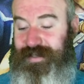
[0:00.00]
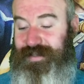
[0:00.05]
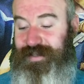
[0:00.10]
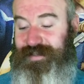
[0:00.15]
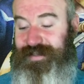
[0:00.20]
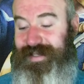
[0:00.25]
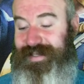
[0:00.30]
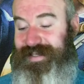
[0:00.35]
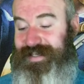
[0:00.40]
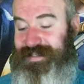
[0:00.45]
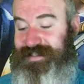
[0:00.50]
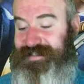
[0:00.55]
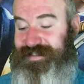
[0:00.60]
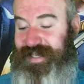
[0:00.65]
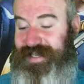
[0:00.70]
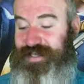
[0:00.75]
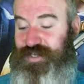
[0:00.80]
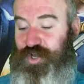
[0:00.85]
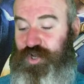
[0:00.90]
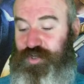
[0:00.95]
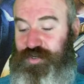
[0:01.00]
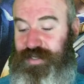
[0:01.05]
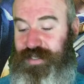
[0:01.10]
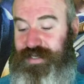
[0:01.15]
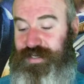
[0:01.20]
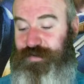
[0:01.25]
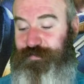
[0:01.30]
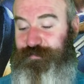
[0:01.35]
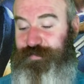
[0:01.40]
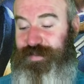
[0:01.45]
that they can take on
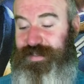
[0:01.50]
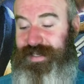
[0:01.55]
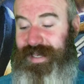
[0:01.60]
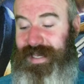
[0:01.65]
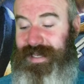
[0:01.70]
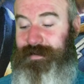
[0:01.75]
and defeat